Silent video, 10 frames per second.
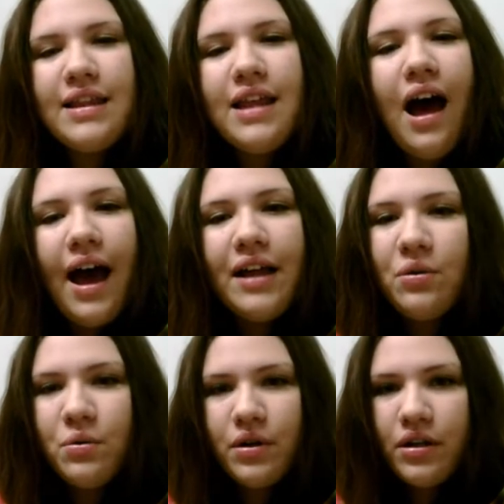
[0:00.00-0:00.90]
the High
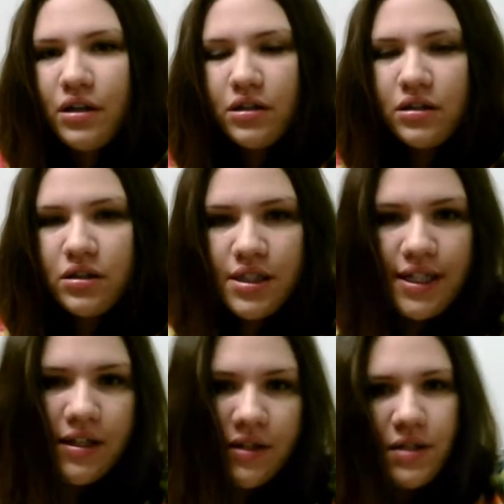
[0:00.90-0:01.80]
Lord
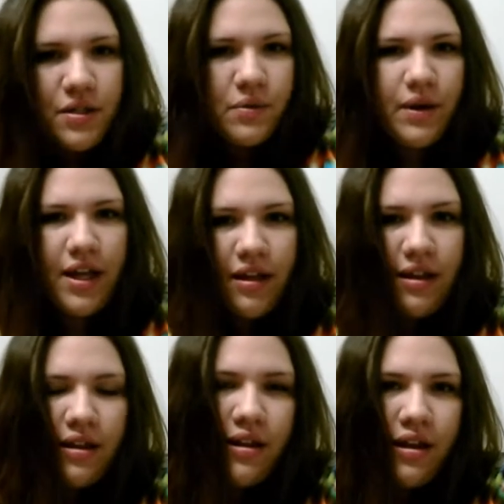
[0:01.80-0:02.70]
deals with